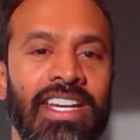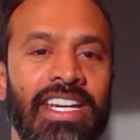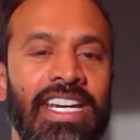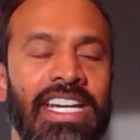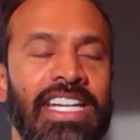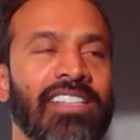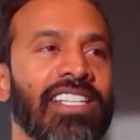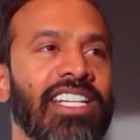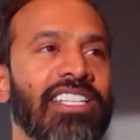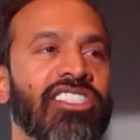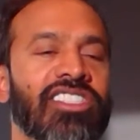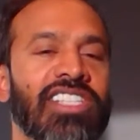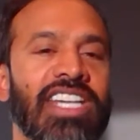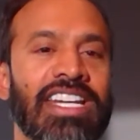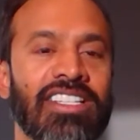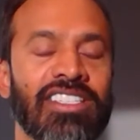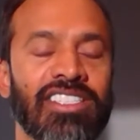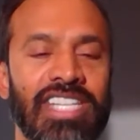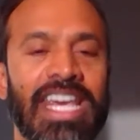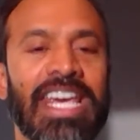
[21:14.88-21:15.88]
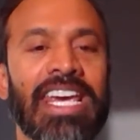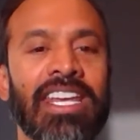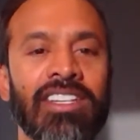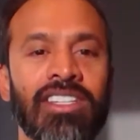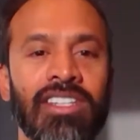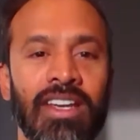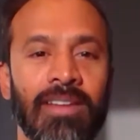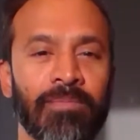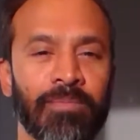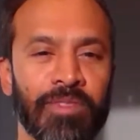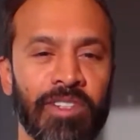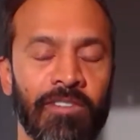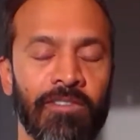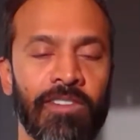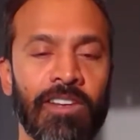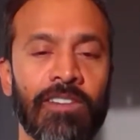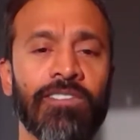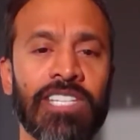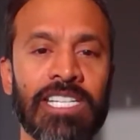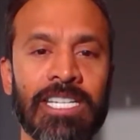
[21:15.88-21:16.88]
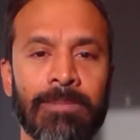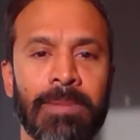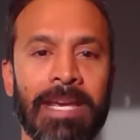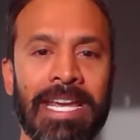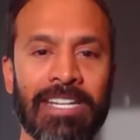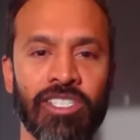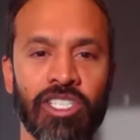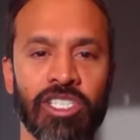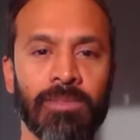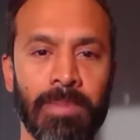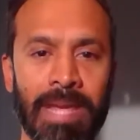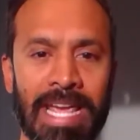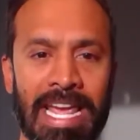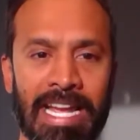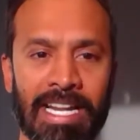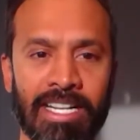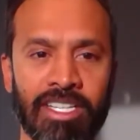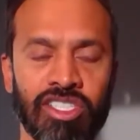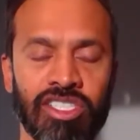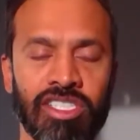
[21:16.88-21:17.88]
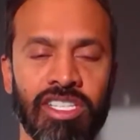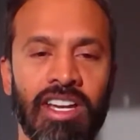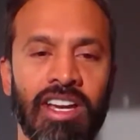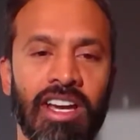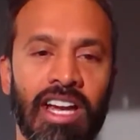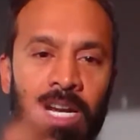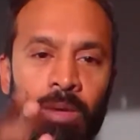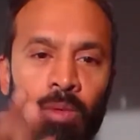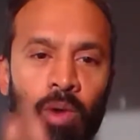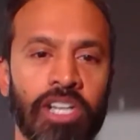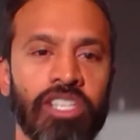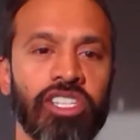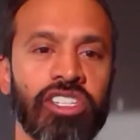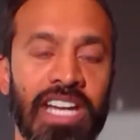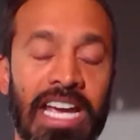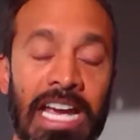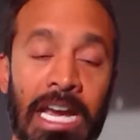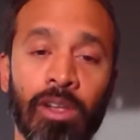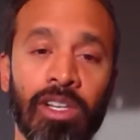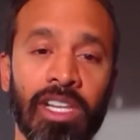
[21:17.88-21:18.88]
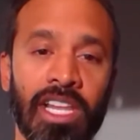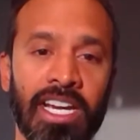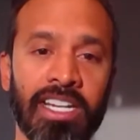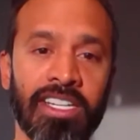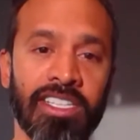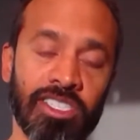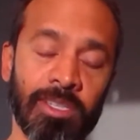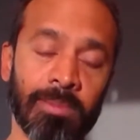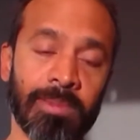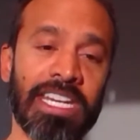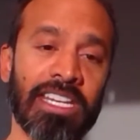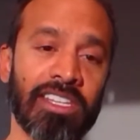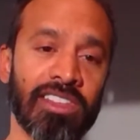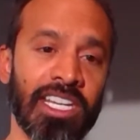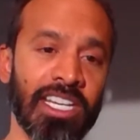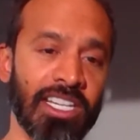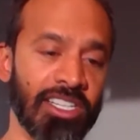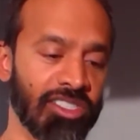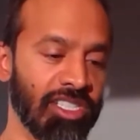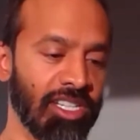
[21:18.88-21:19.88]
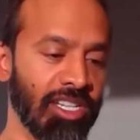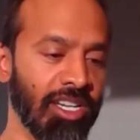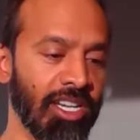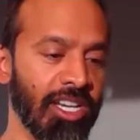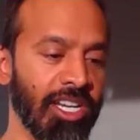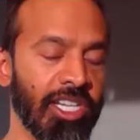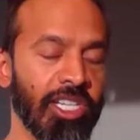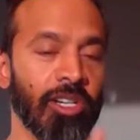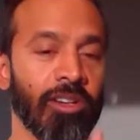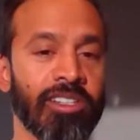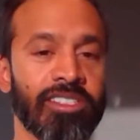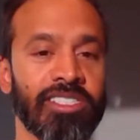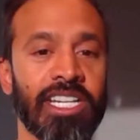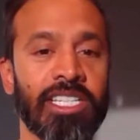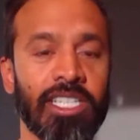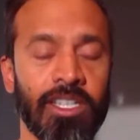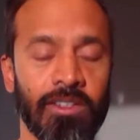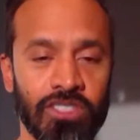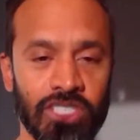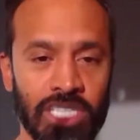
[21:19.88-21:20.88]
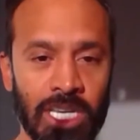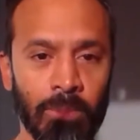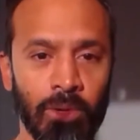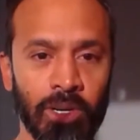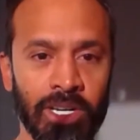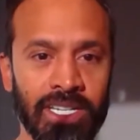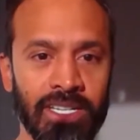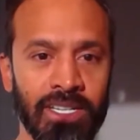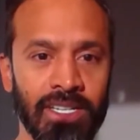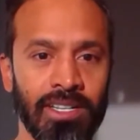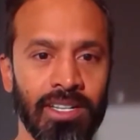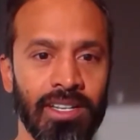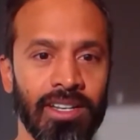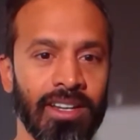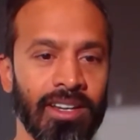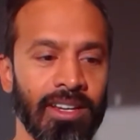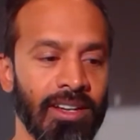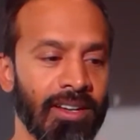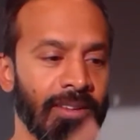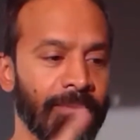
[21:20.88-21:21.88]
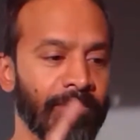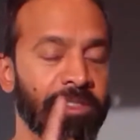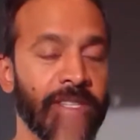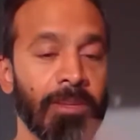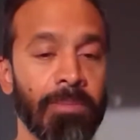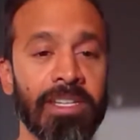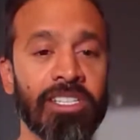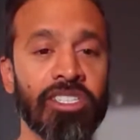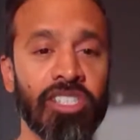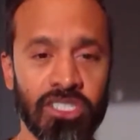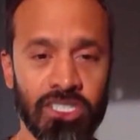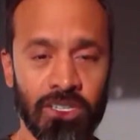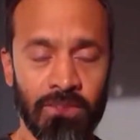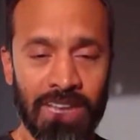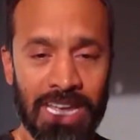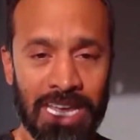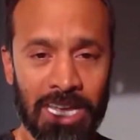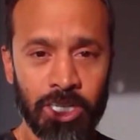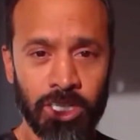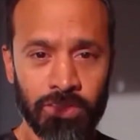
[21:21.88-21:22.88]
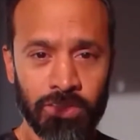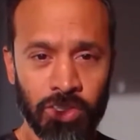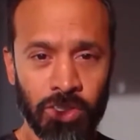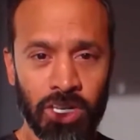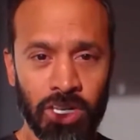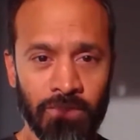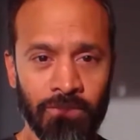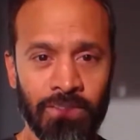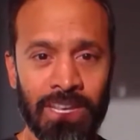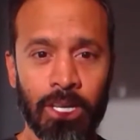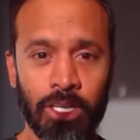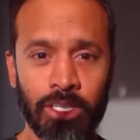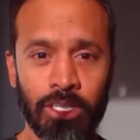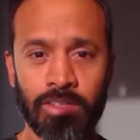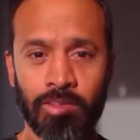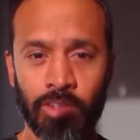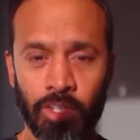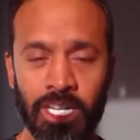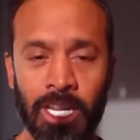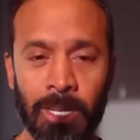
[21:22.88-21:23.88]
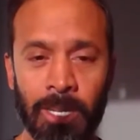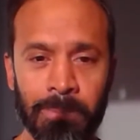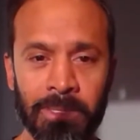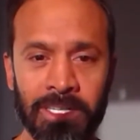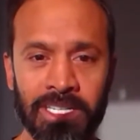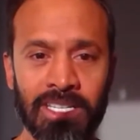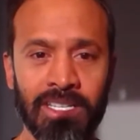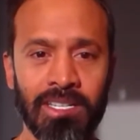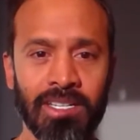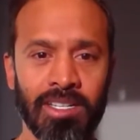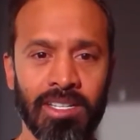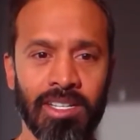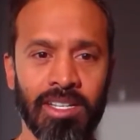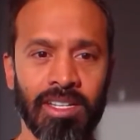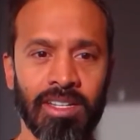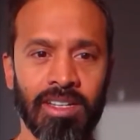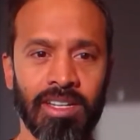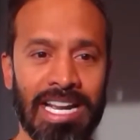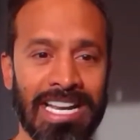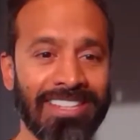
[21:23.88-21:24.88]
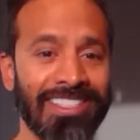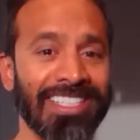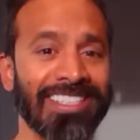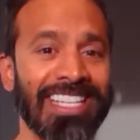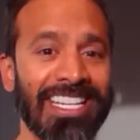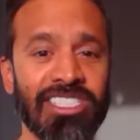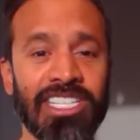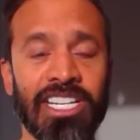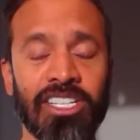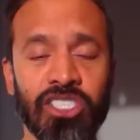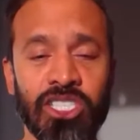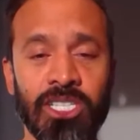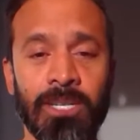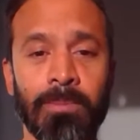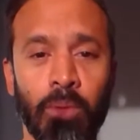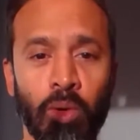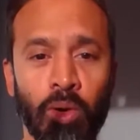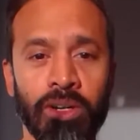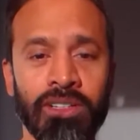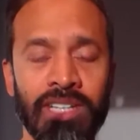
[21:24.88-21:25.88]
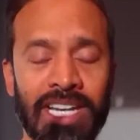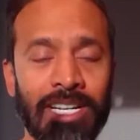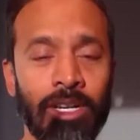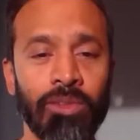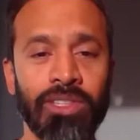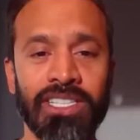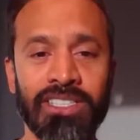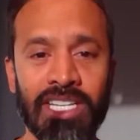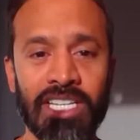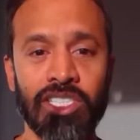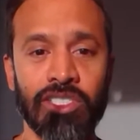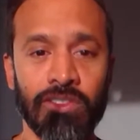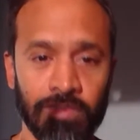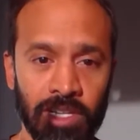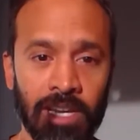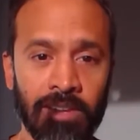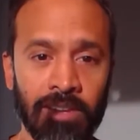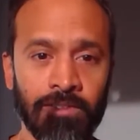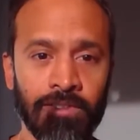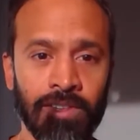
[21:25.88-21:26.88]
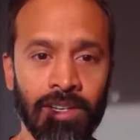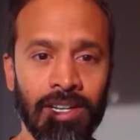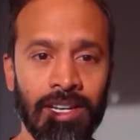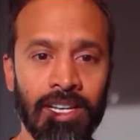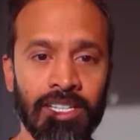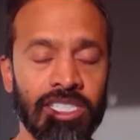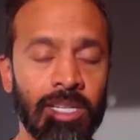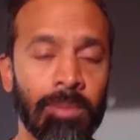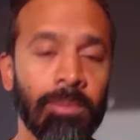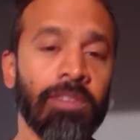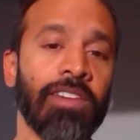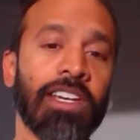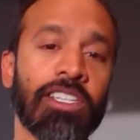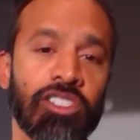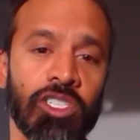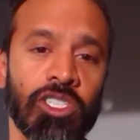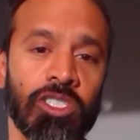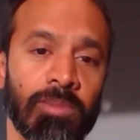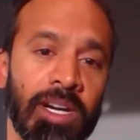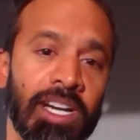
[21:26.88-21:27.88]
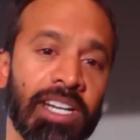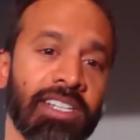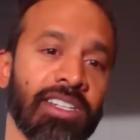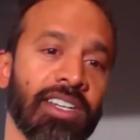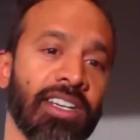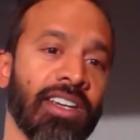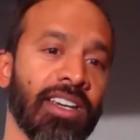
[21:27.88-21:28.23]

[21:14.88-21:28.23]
in let's say 10 to 15 pages max, I want you to outline some key things: your executive summary, the missions and values of your company. I think that's actually important. I don't think that's fluff. Some investors might,